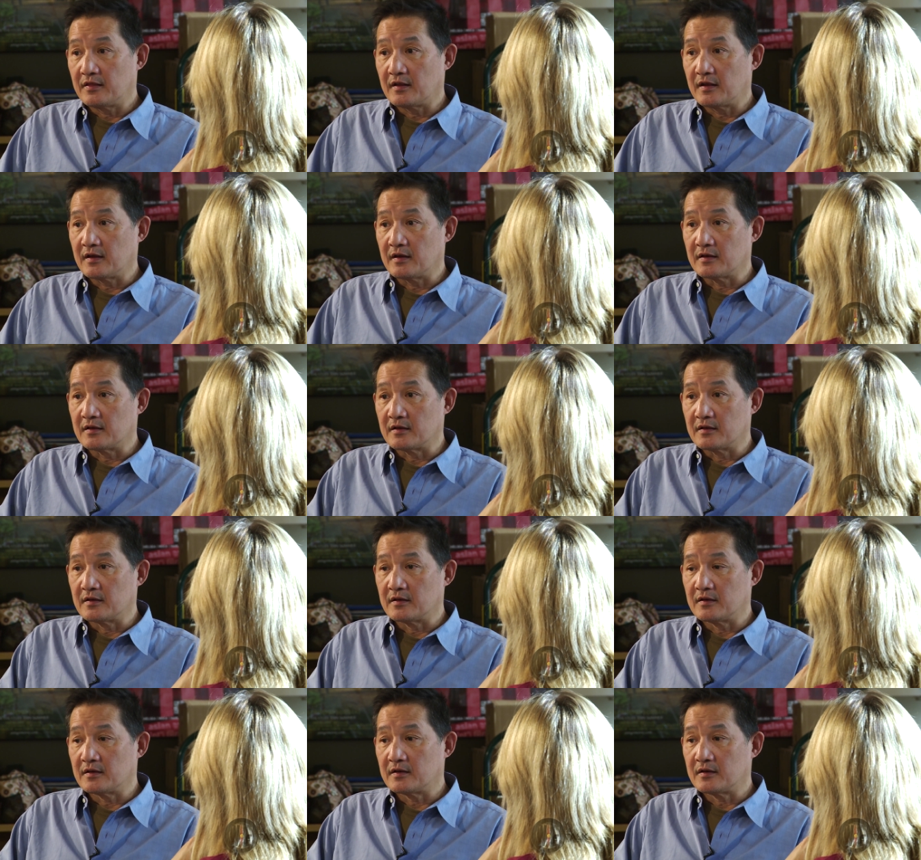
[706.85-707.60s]

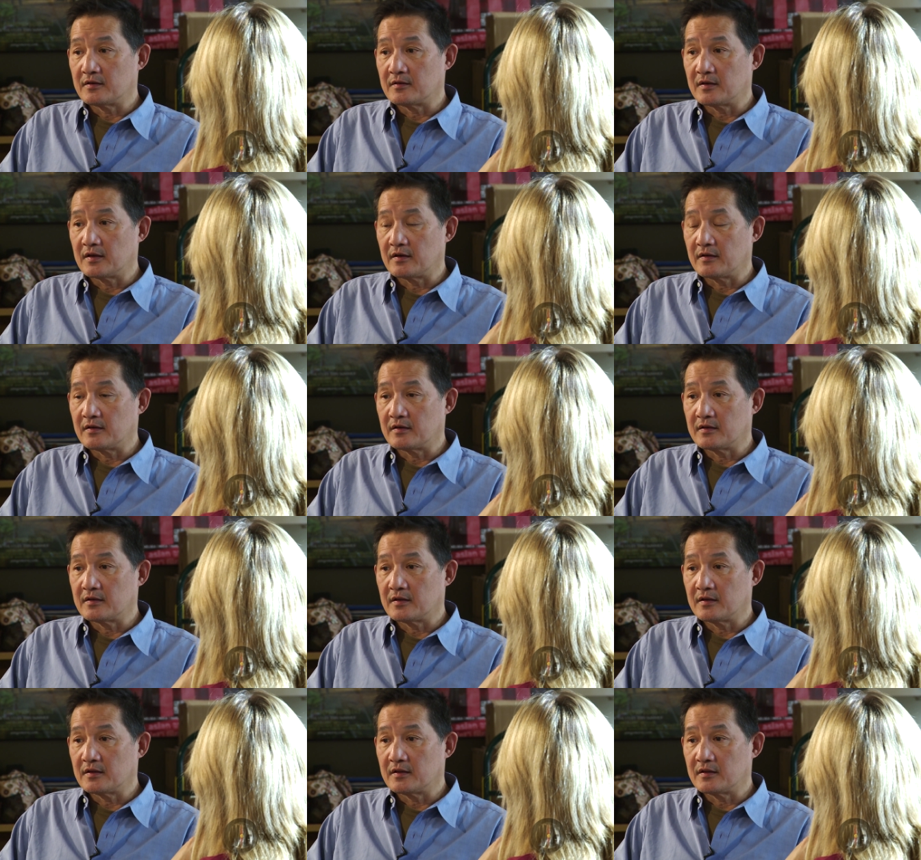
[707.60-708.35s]
and
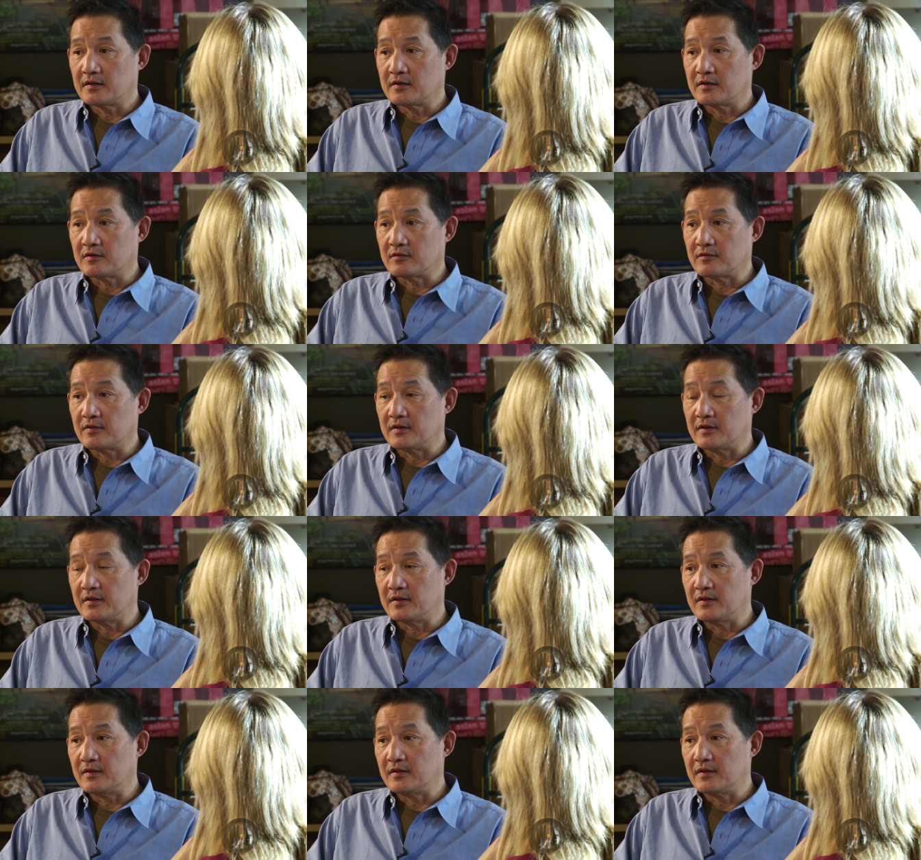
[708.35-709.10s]
you know,
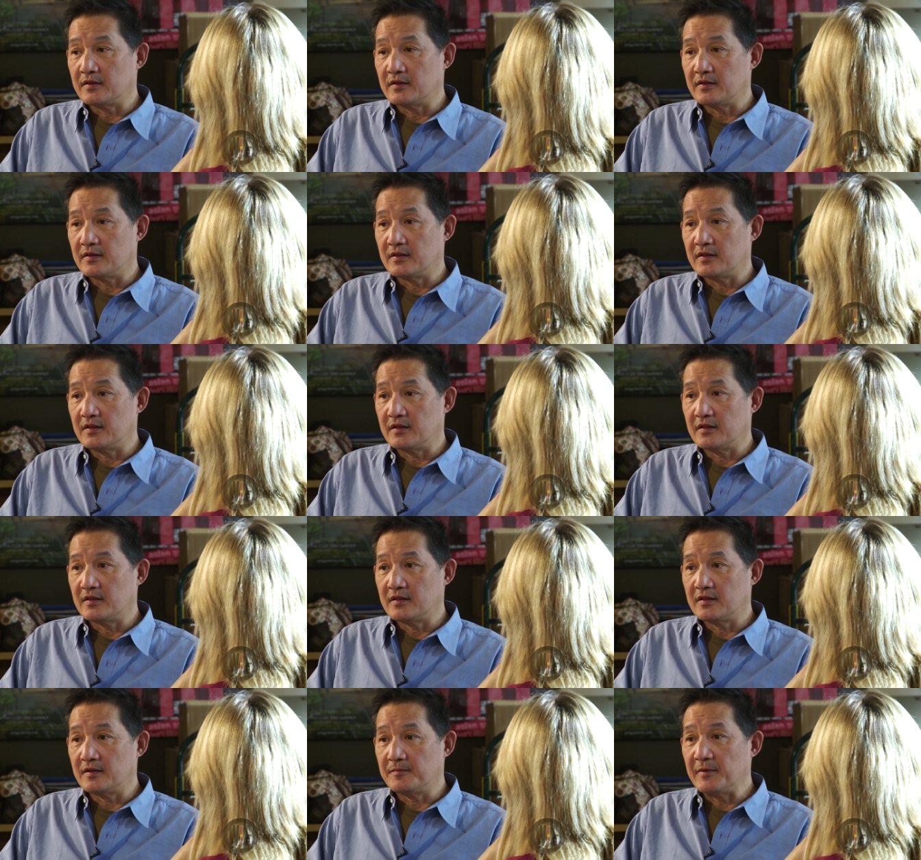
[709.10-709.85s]

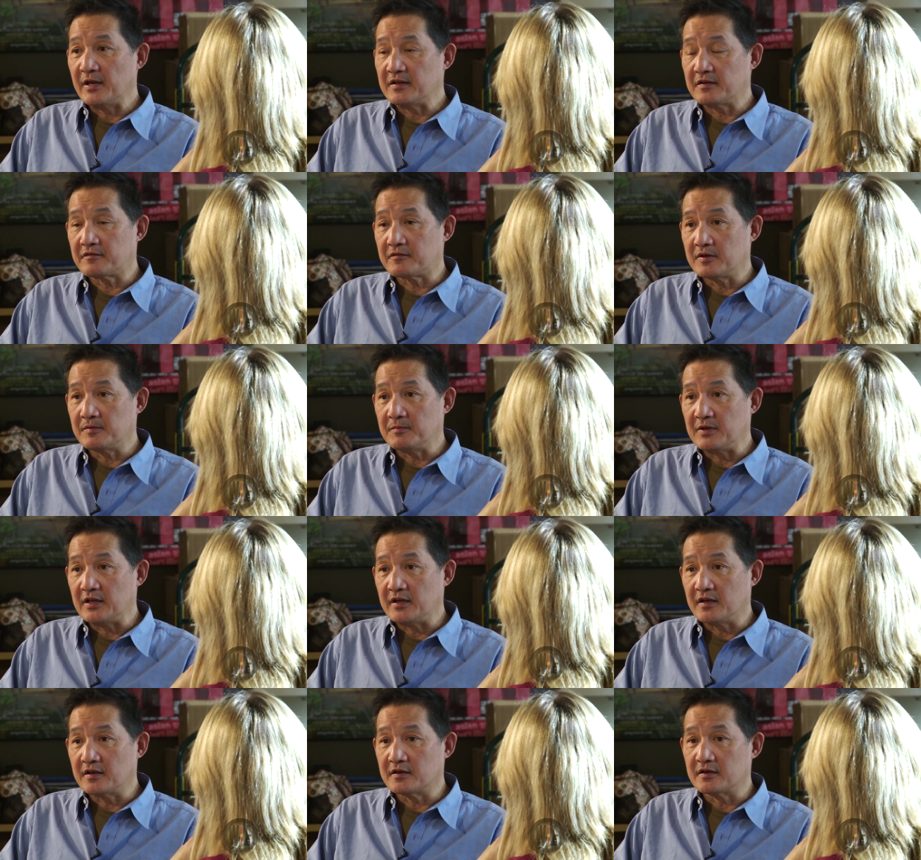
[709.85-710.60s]
the mainstream
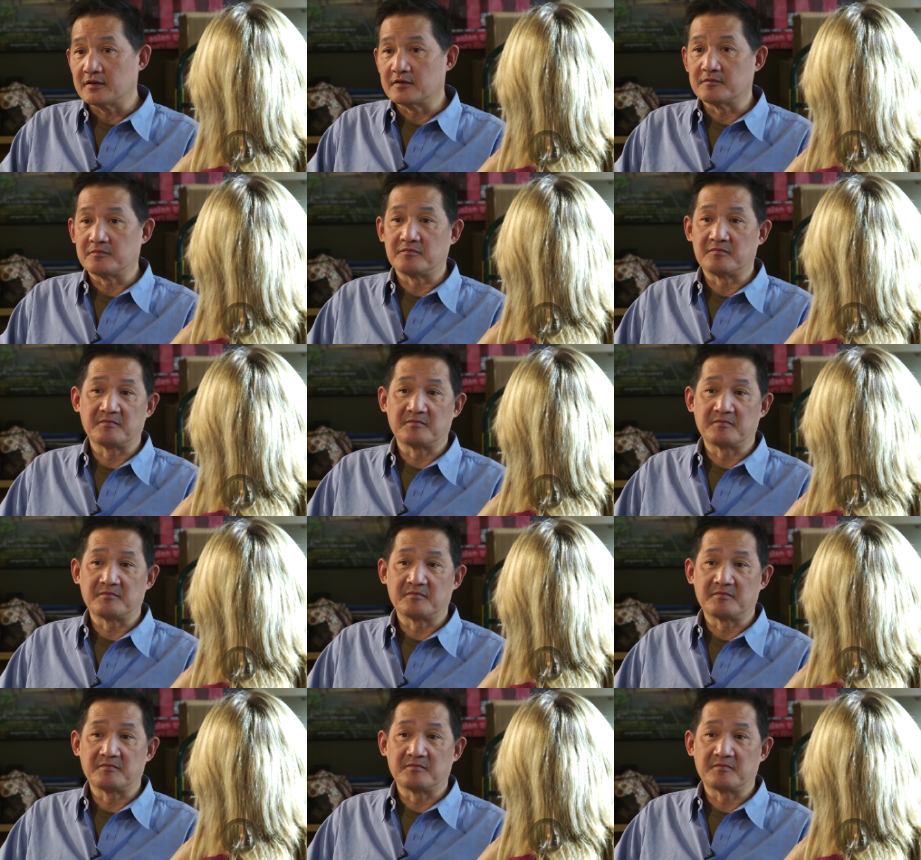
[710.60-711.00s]
media